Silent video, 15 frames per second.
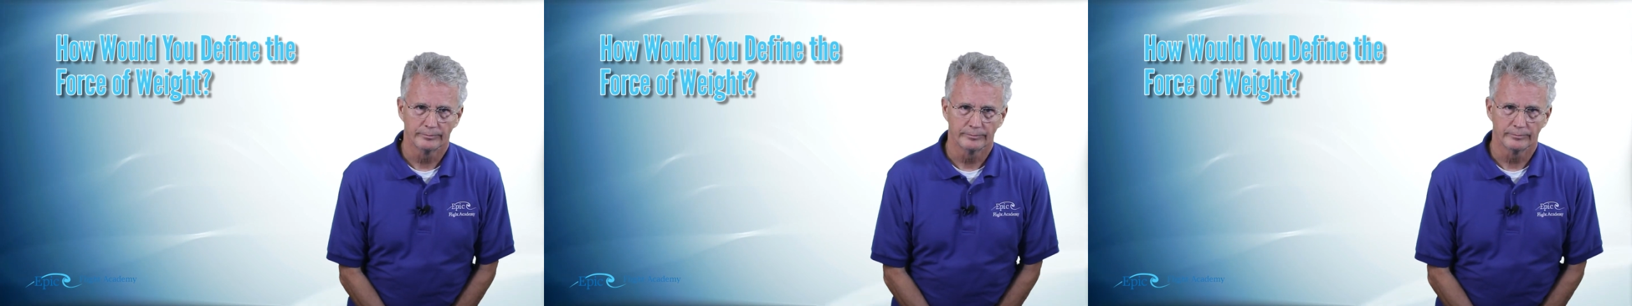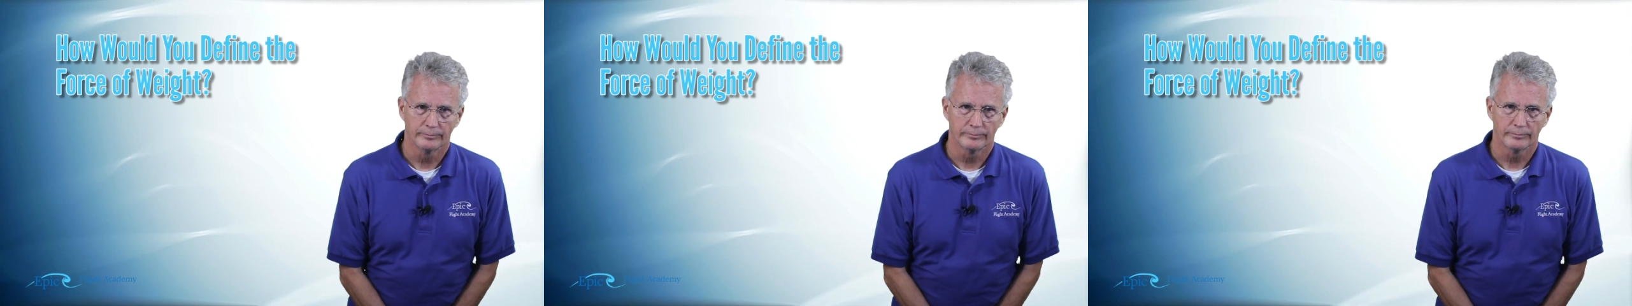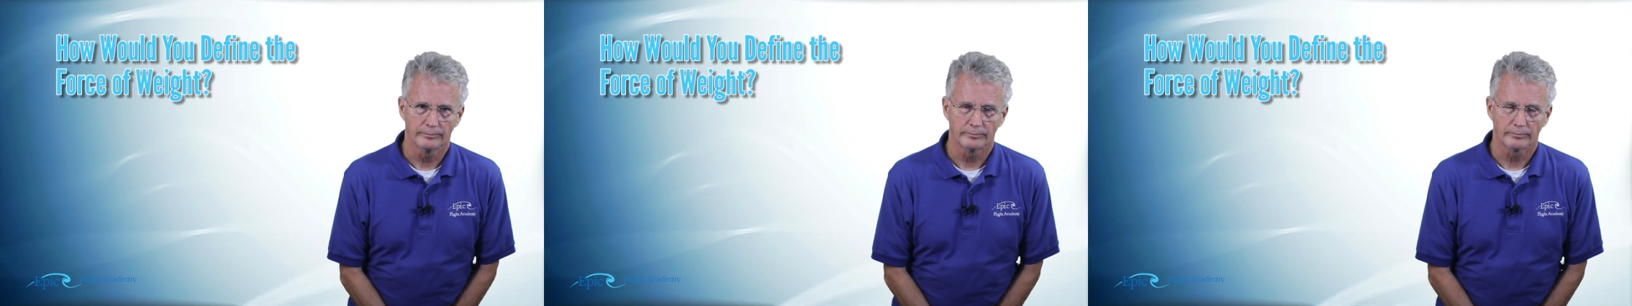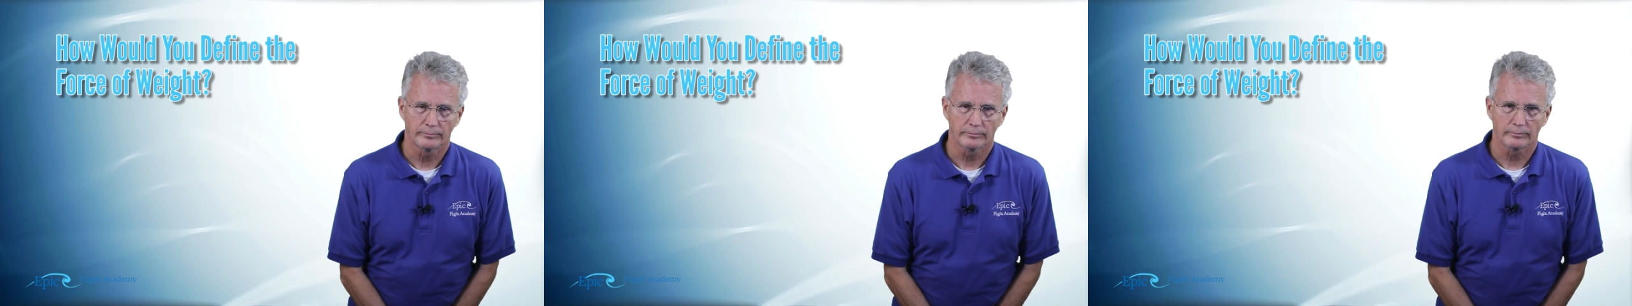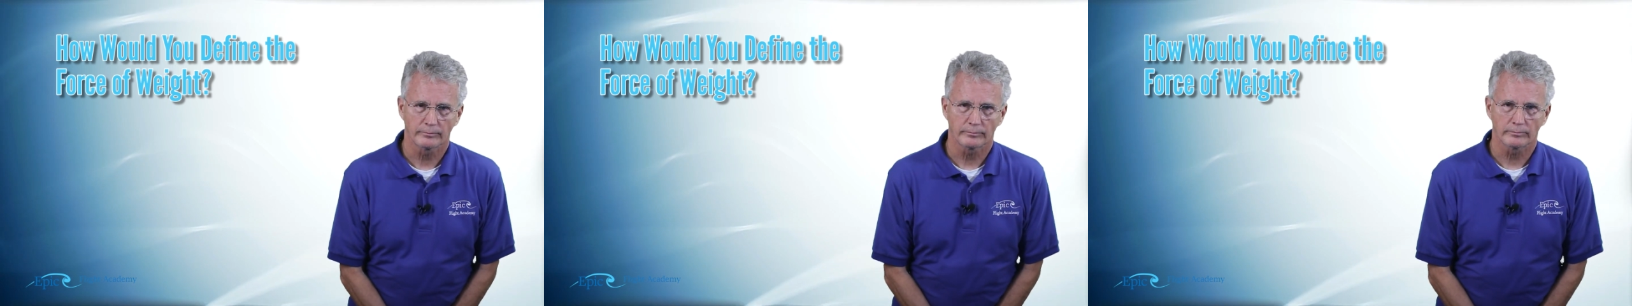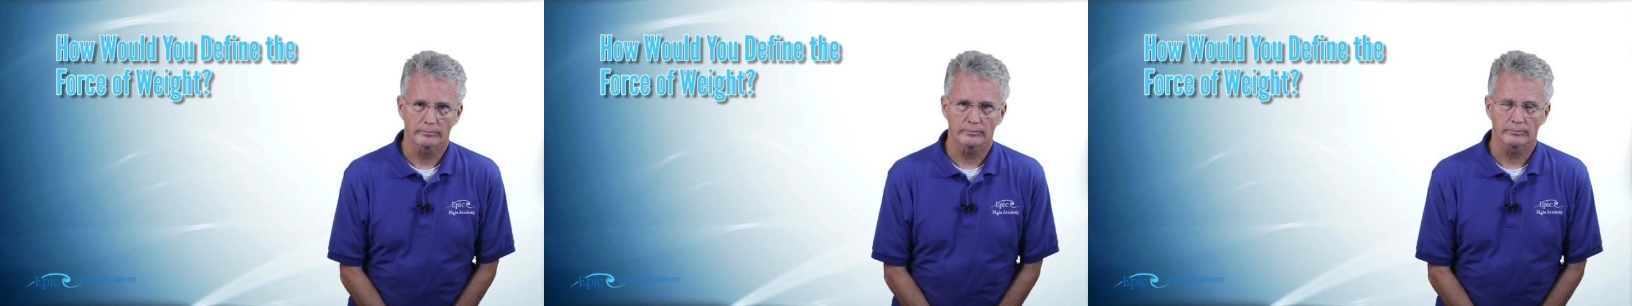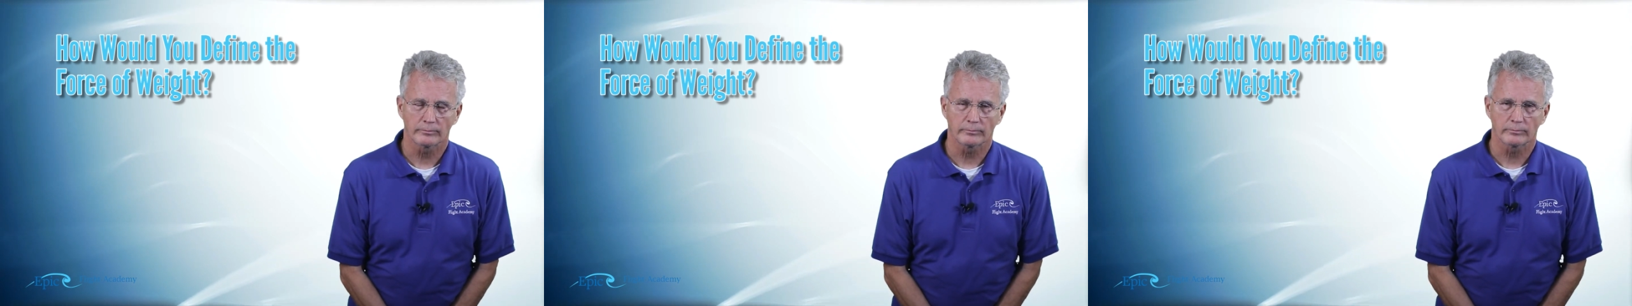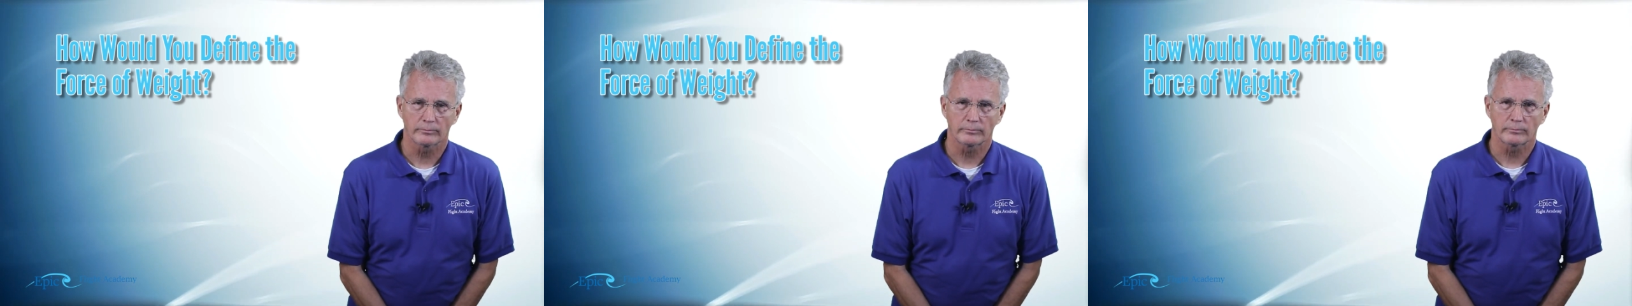
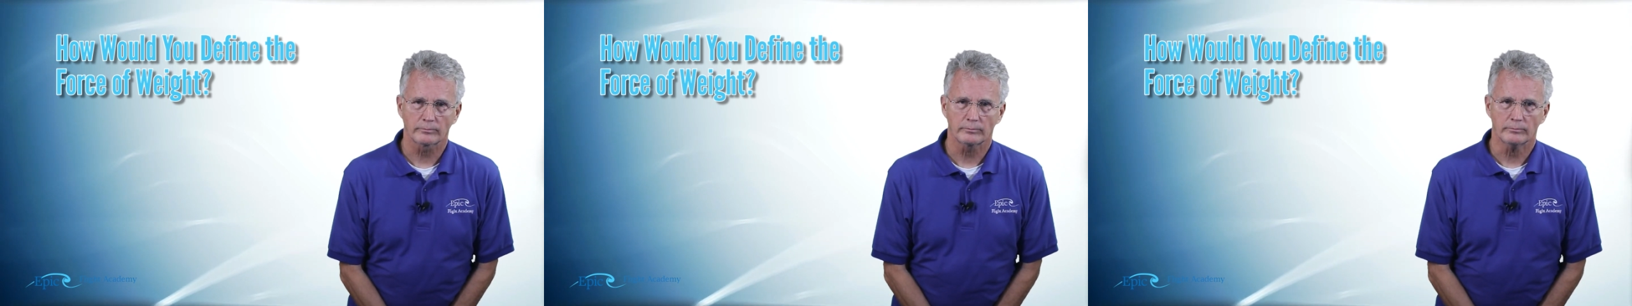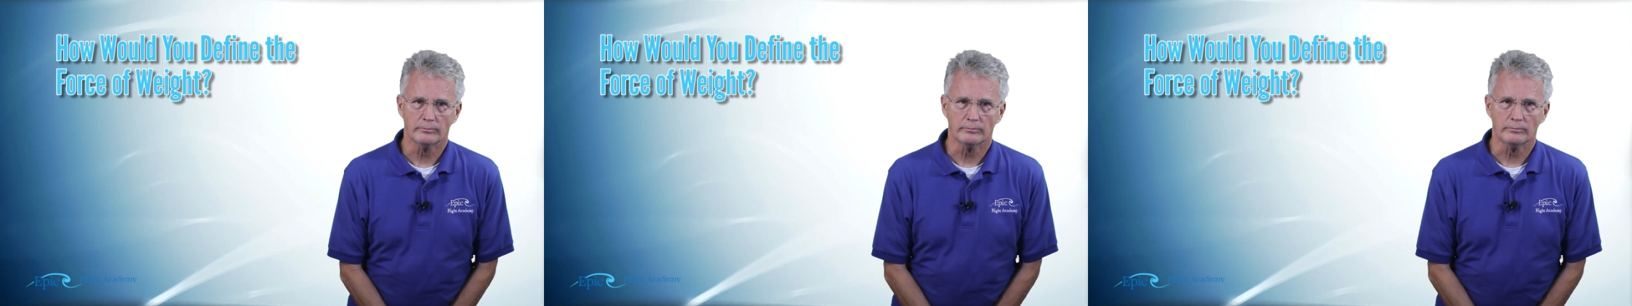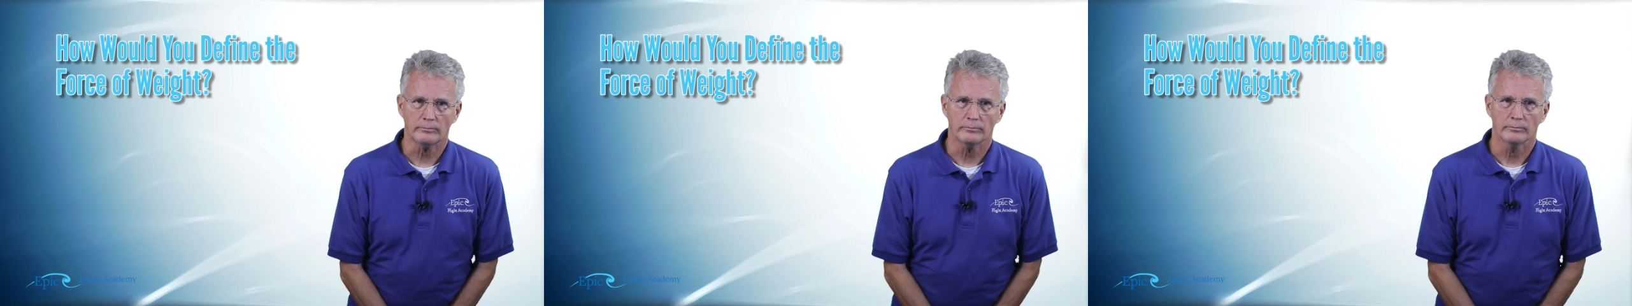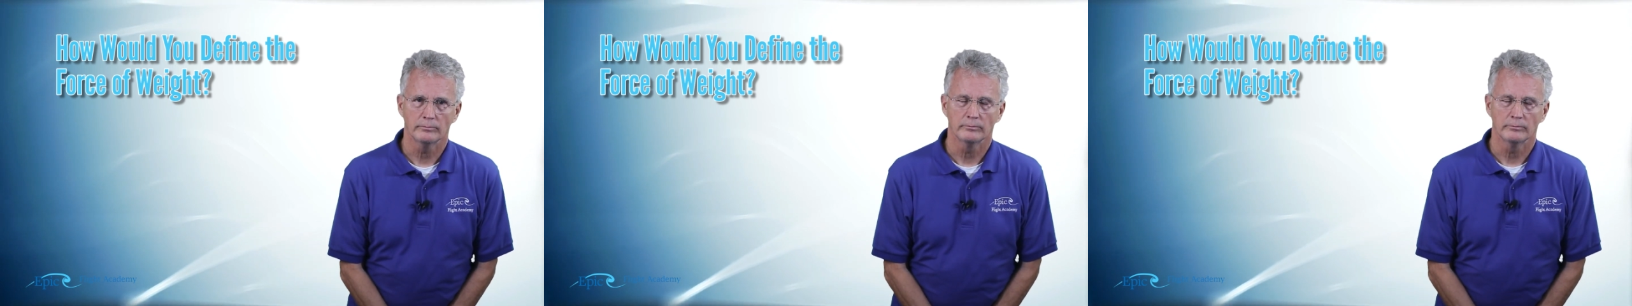Nothing is said.